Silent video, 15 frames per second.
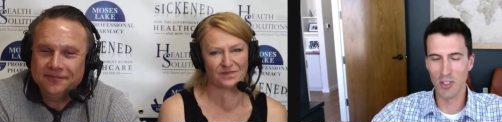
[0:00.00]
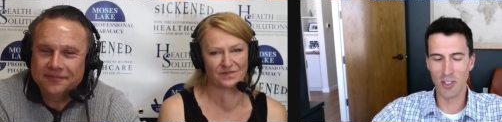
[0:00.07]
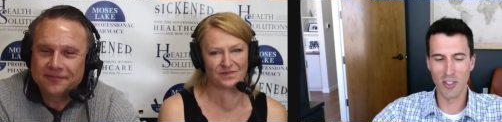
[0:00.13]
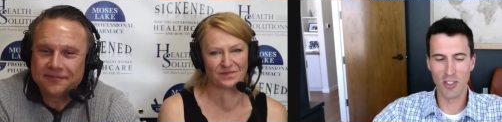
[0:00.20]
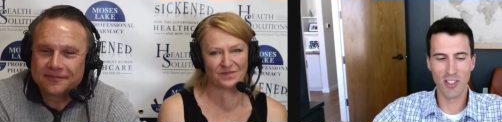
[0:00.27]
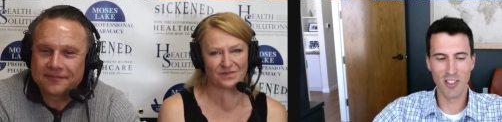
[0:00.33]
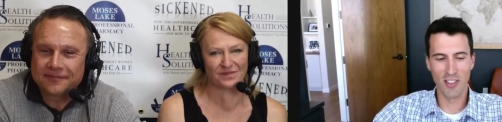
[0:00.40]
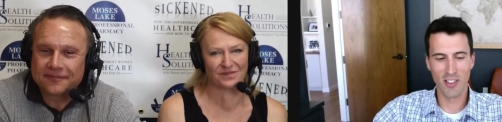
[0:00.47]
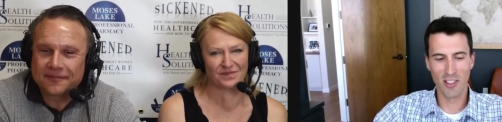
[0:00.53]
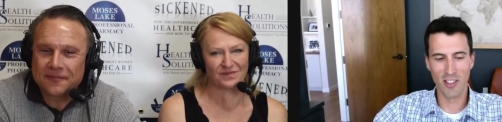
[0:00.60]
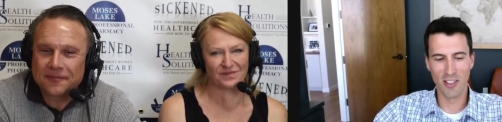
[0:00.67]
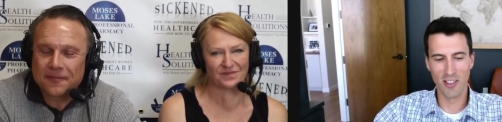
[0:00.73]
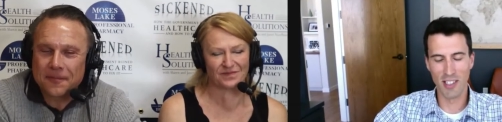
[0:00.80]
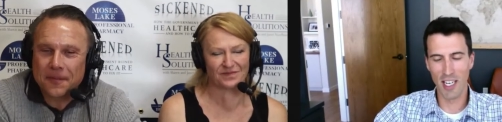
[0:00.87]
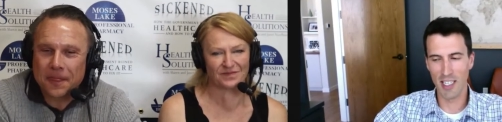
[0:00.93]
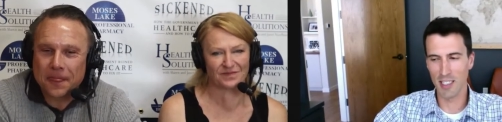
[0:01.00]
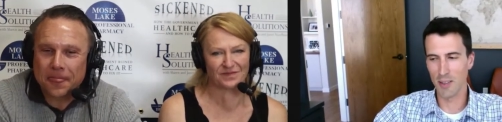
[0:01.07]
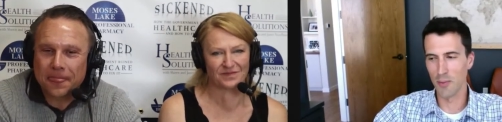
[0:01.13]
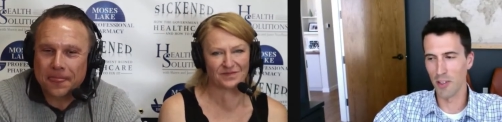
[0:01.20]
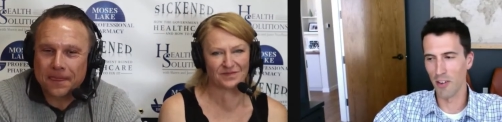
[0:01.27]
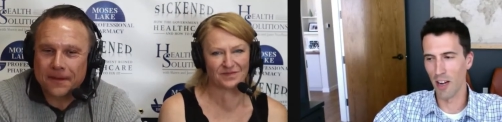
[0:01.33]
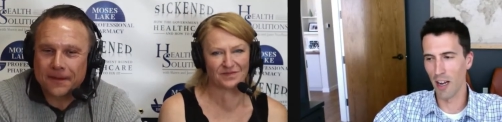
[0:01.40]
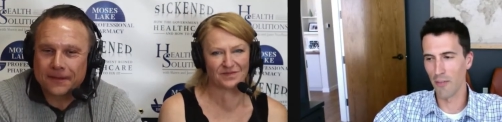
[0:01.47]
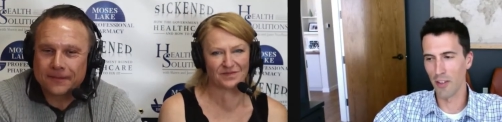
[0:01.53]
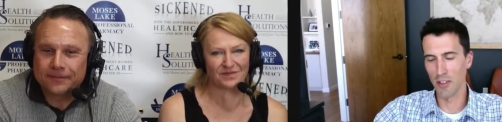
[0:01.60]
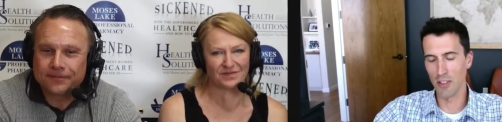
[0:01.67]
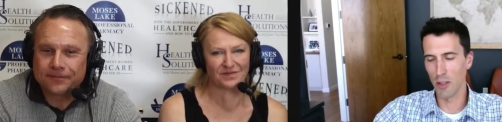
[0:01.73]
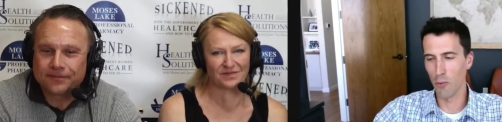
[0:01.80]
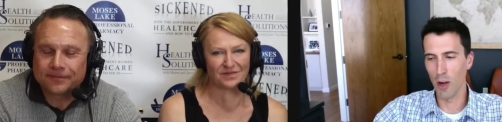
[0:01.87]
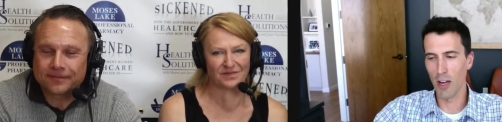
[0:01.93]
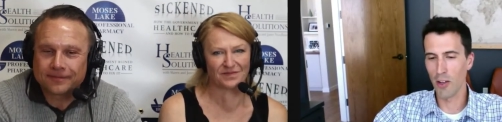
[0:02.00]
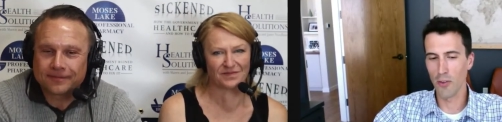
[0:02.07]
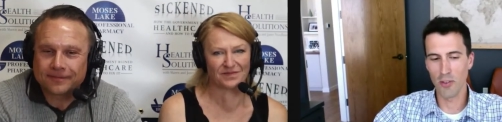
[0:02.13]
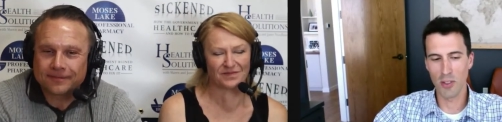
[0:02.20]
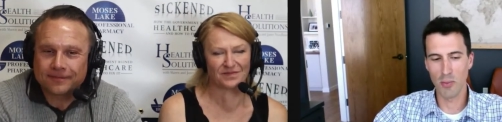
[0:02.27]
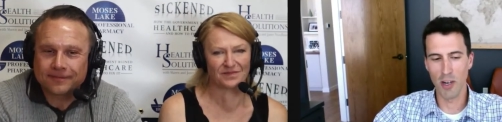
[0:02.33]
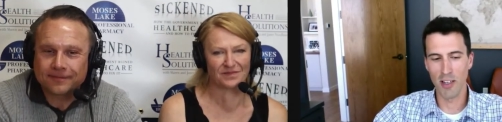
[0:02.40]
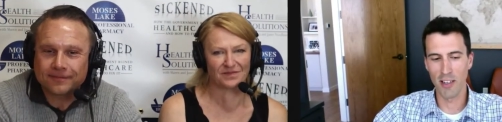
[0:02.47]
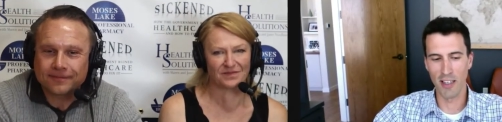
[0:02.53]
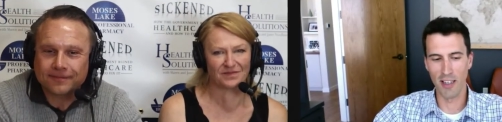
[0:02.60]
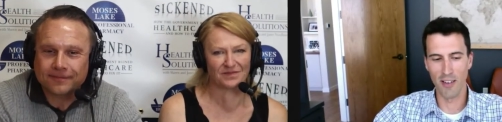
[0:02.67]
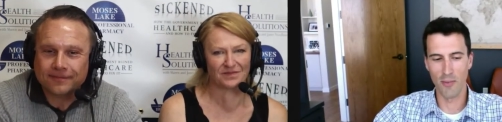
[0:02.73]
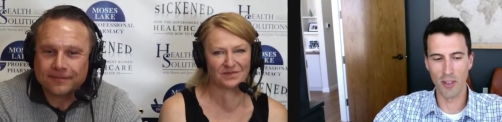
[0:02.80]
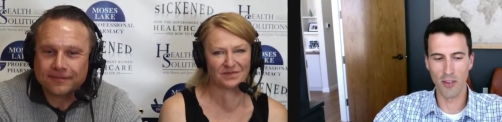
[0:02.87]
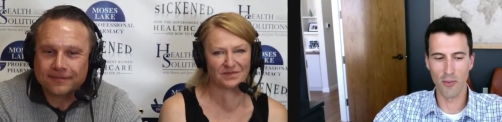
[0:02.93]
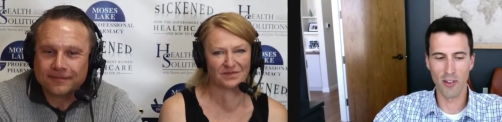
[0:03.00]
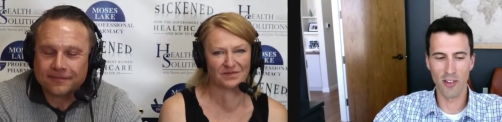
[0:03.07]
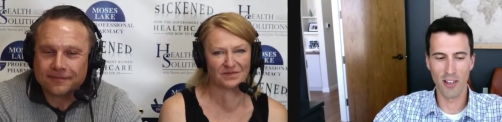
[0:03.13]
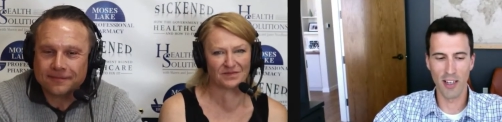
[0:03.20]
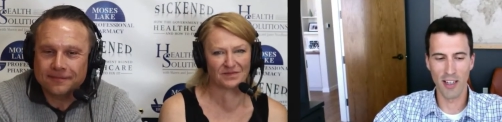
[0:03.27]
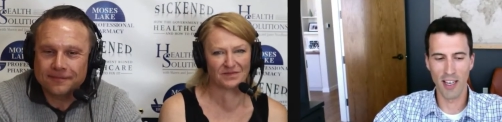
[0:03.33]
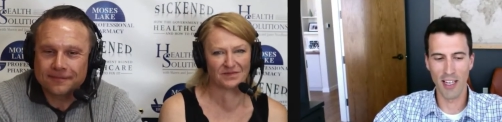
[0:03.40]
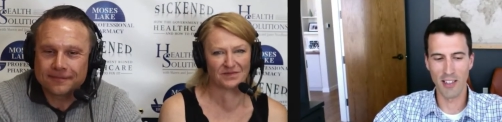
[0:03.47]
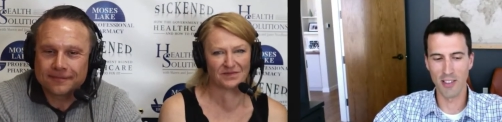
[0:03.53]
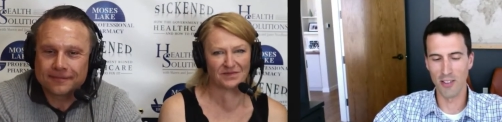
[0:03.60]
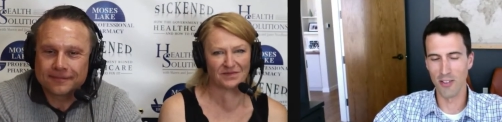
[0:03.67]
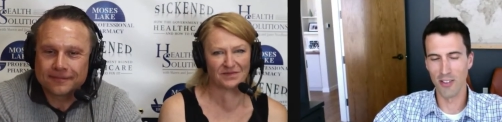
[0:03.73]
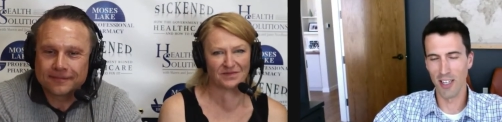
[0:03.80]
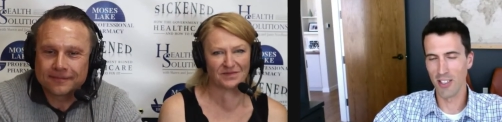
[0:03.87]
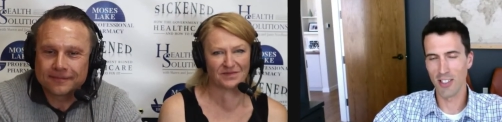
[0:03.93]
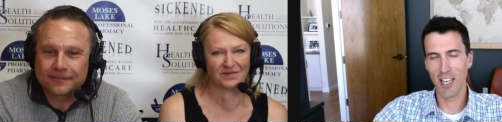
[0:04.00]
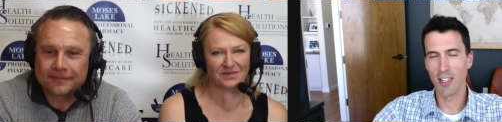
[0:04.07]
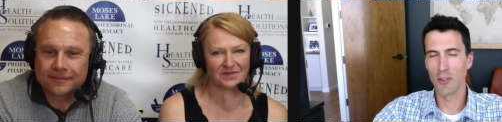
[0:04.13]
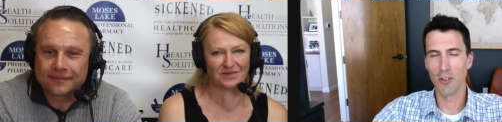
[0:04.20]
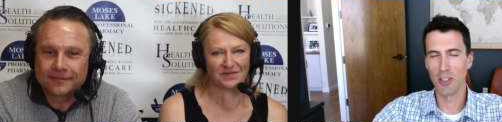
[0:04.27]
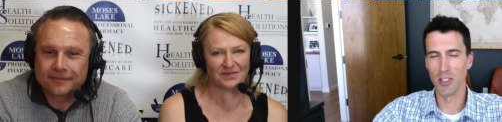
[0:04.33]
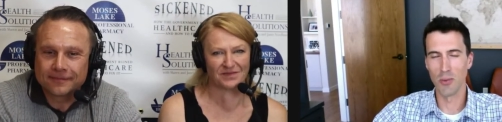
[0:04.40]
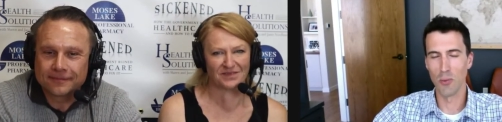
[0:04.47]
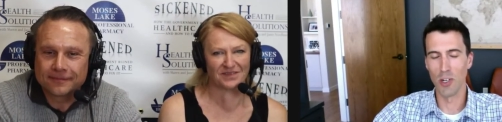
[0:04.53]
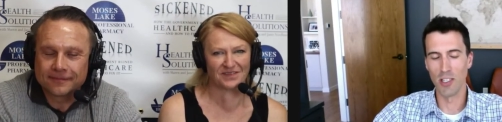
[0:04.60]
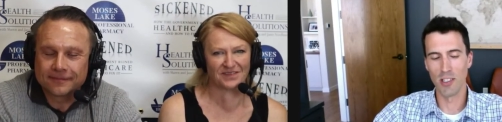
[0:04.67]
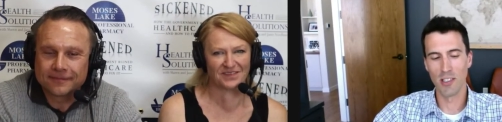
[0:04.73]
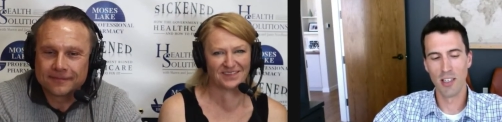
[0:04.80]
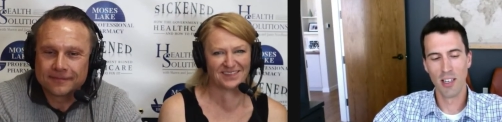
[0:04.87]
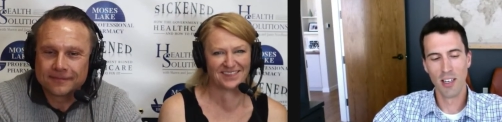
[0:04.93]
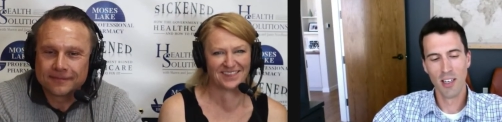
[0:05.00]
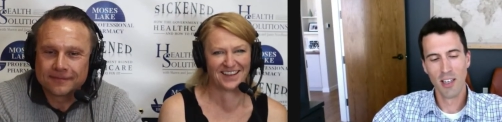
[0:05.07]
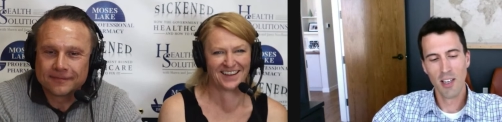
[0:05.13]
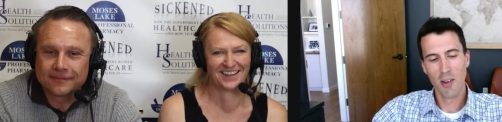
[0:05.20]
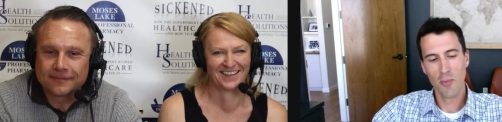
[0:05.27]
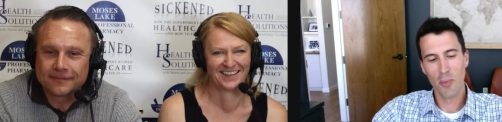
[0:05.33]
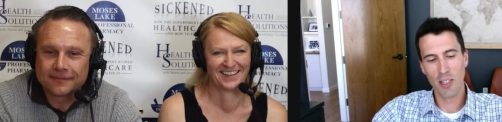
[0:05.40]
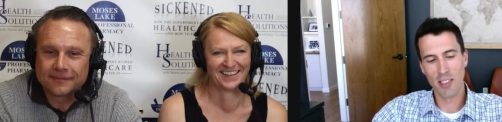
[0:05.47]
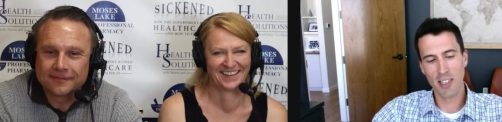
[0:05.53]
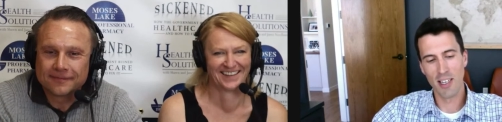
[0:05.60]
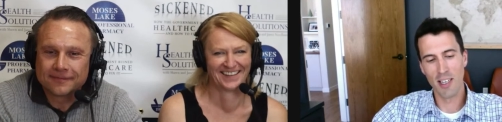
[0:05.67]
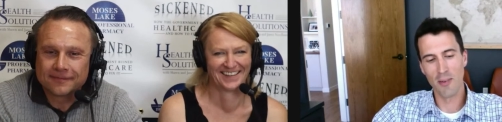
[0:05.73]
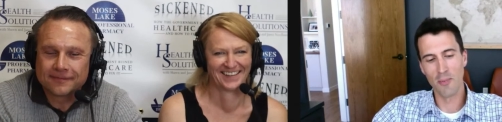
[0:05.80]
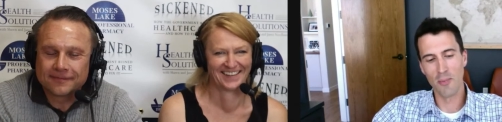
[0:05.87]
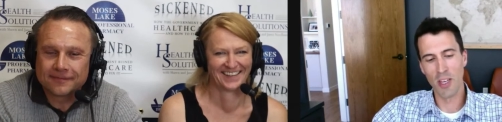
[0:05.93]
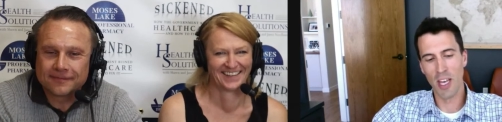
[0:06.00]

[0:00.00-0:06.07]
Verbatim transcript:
Speaker 1: Schuster, she texted me right after. She's like, why are you responding? I'm like, well, I had to. I just had to at least once. But